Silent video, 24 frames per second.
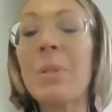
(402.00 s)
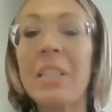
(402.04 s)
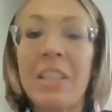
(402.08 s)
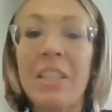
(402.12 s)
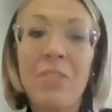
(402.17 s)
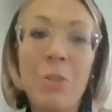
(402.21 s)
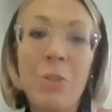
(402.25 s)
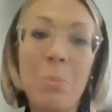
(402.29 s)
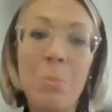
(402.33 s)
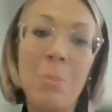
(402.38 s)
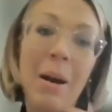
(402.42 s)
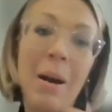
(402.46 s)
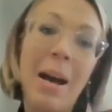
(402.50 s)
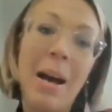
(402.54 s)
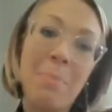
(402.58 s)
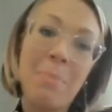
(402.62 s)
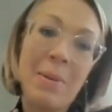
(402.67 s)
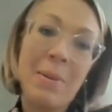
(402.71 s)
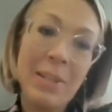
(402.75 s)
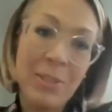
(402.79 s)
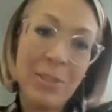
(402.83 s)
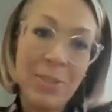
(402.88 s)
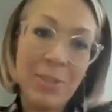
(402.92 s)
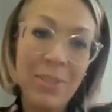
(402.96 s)
give you my
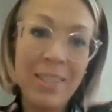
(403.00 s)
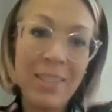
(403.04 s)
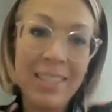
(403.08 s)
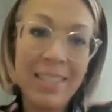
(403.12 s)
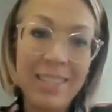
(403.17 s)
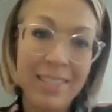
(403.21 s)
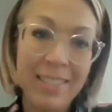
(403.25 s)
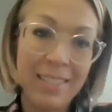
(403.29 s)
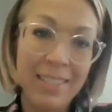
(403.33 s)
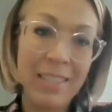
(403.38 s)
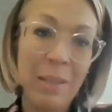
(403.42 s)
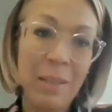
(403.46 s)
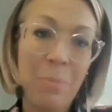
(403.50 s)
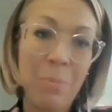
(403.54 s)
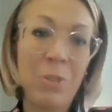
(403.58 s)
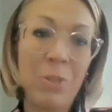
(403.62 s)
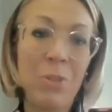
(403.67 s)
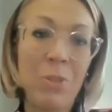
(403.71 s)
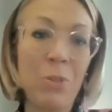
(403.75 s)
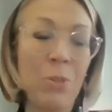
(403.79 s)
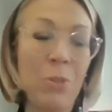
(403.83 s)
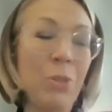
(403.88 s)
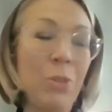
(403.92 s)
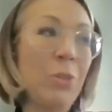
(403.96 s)
personal tip.
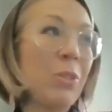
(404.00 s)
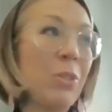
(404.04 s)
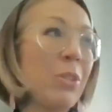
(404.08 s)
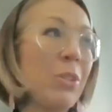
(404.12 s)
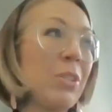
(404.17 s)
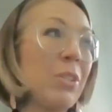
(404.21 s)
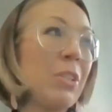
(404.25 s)
So,